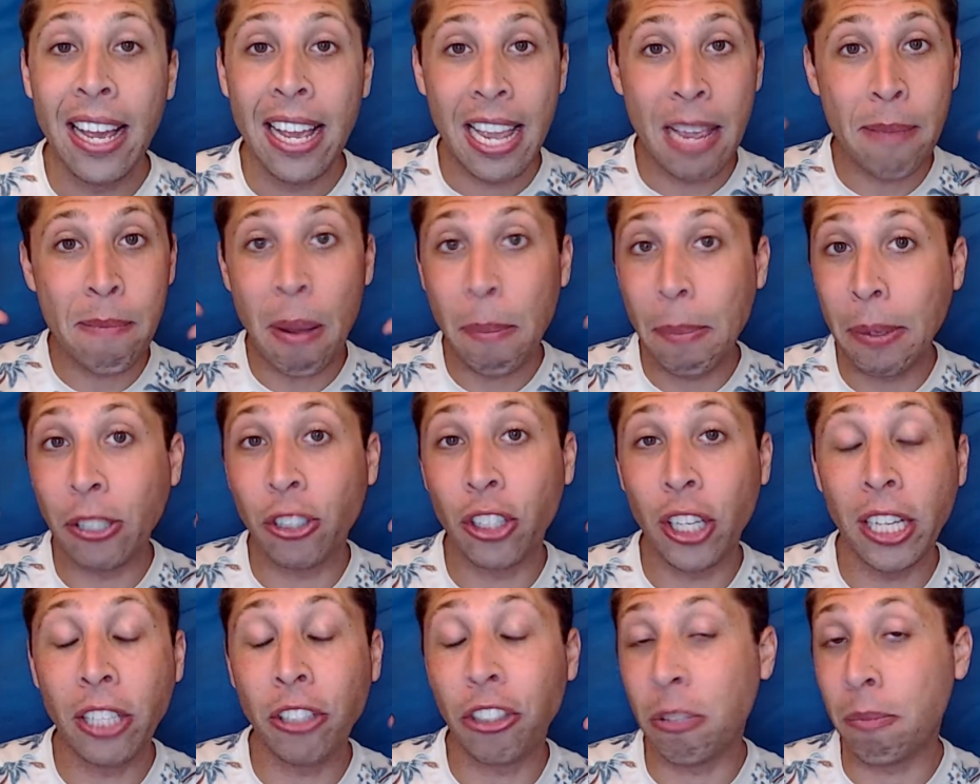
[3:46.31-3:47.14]
It might be
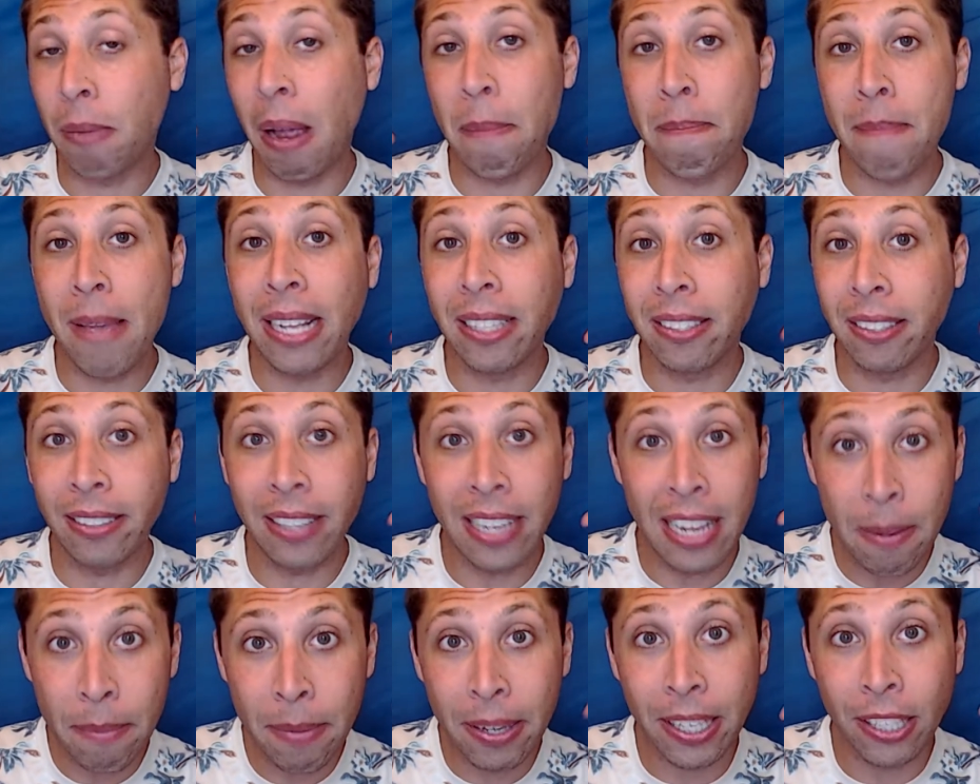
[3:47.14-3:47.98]
changing my mental
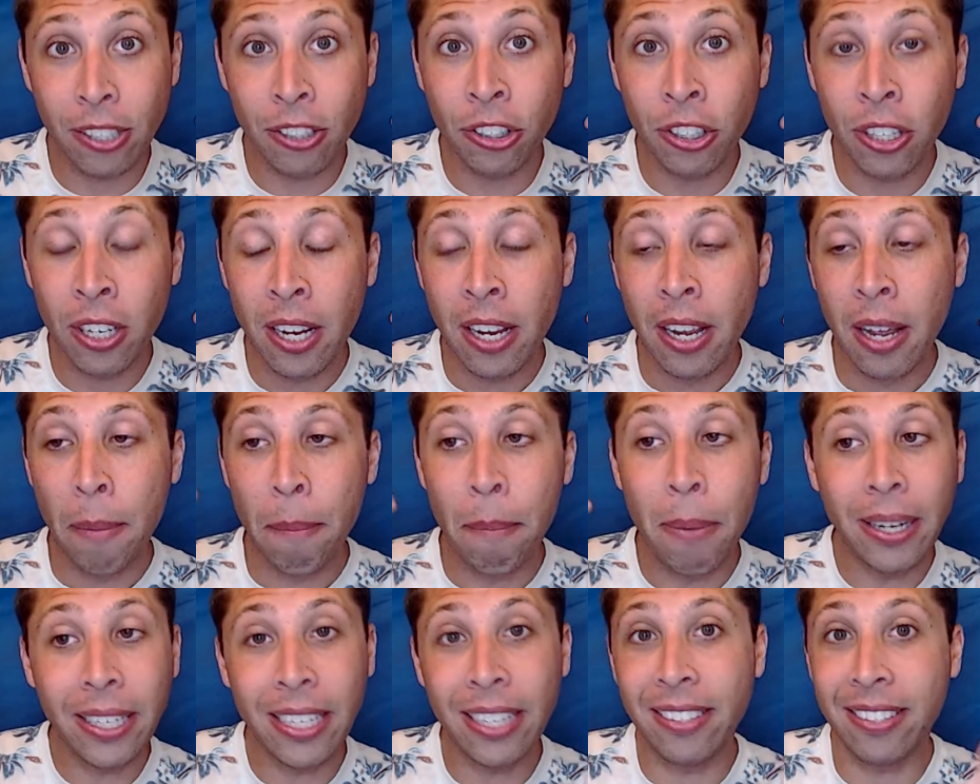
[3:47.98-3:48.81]
image,
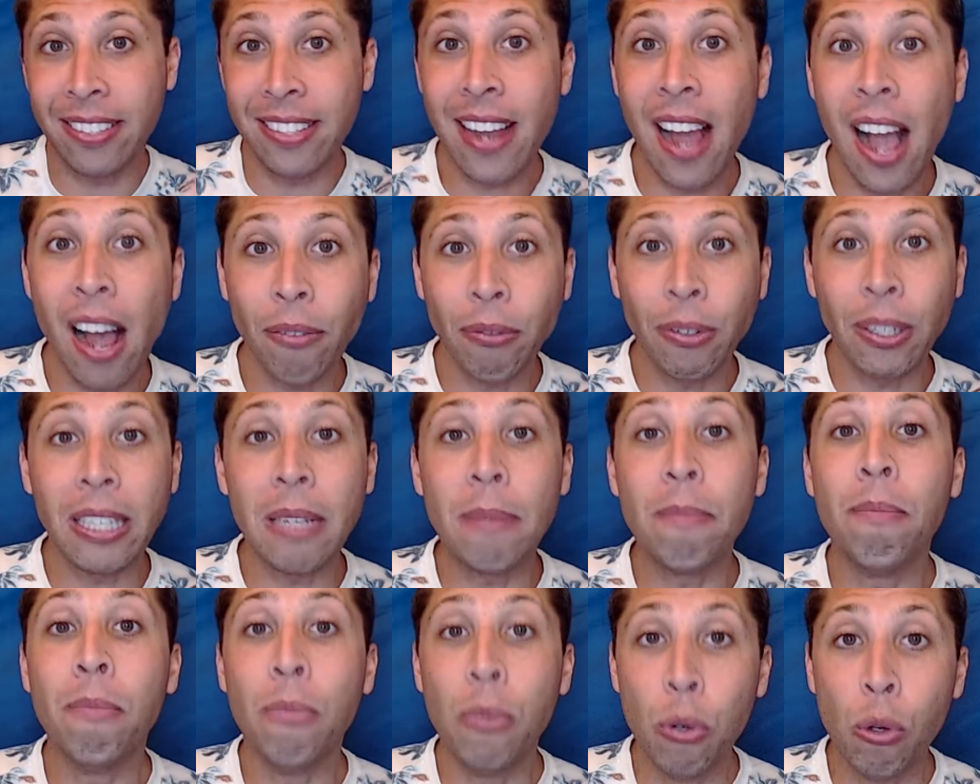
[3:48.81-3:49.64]
but it's not really
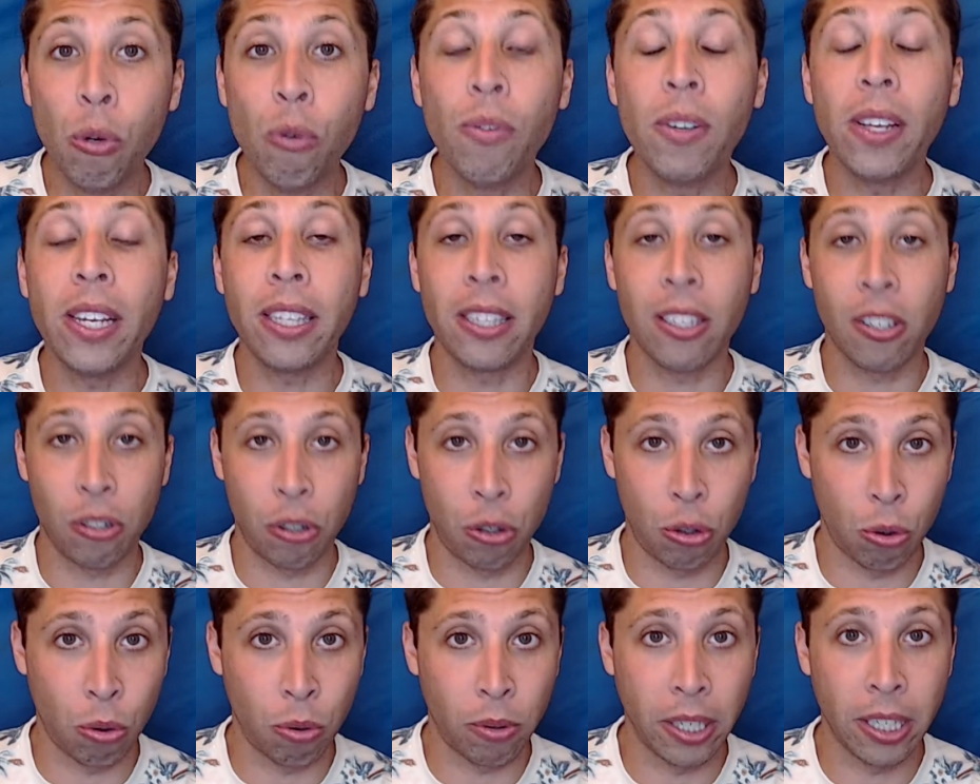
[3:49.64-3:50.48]
moving the
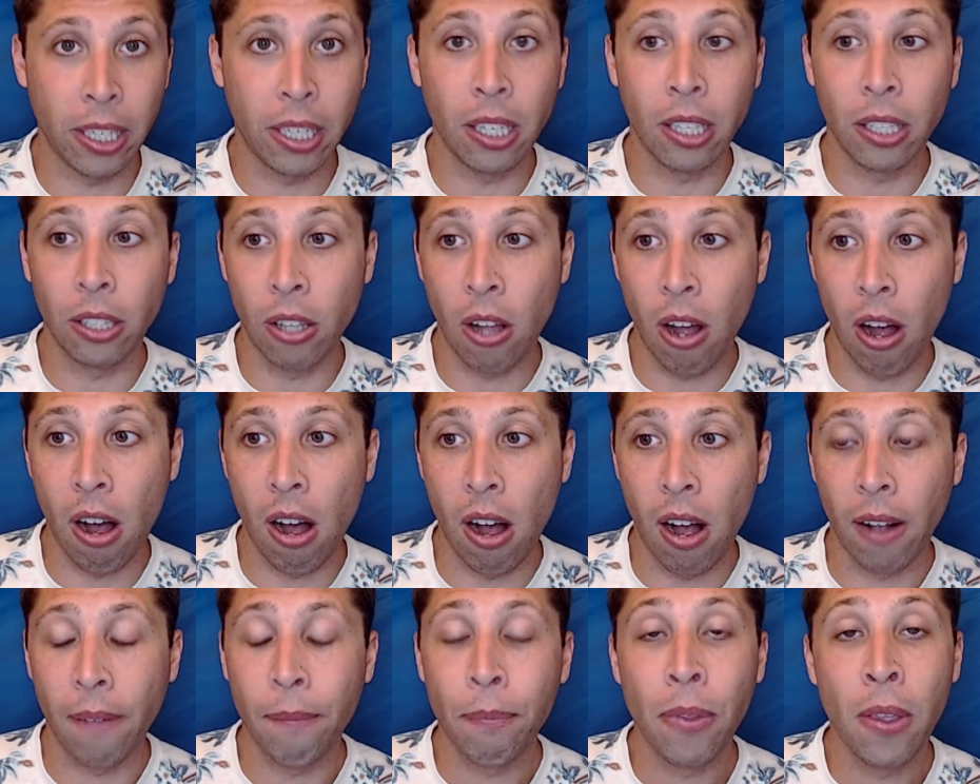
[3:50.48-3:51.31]
story
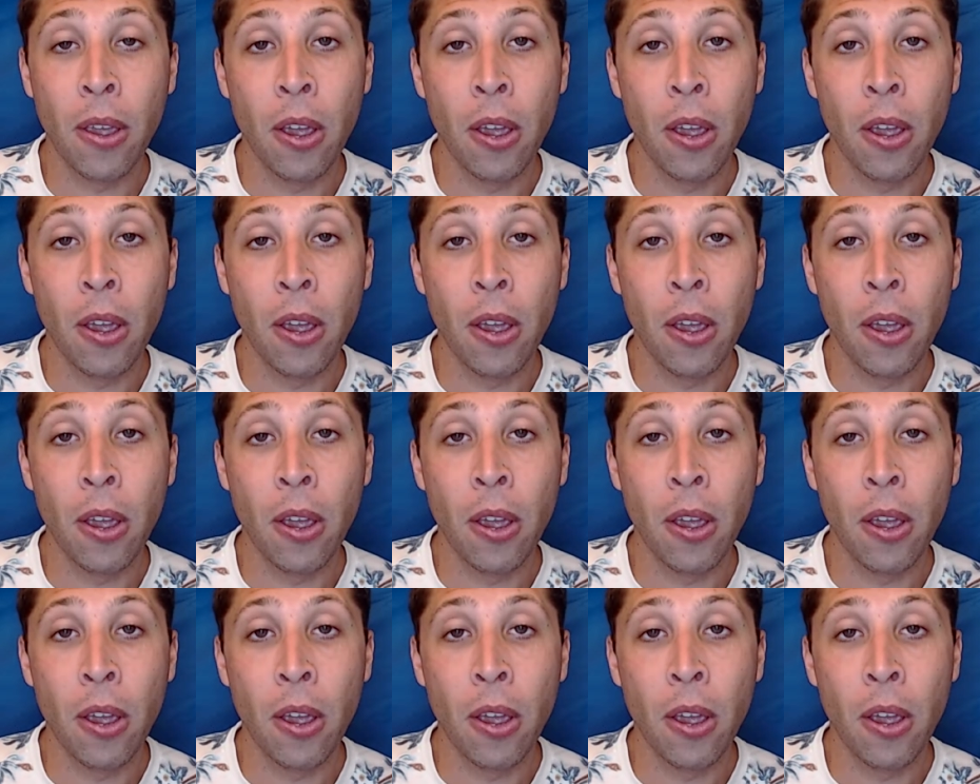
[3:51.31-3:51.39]
along.